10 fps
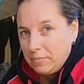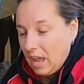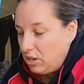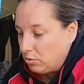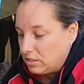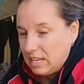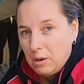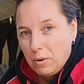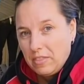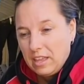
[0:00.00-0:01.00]
and you'll see
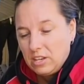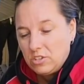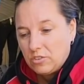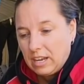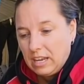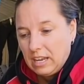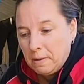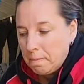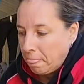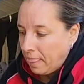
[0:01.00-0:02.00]
when they're drinking,
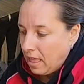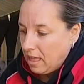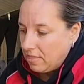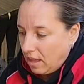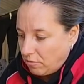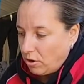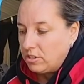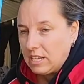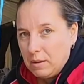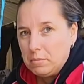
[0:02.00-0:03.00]
they
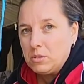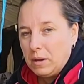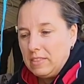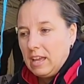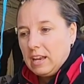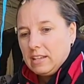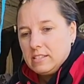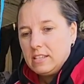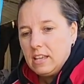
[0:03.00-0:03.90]
rotate between the udders.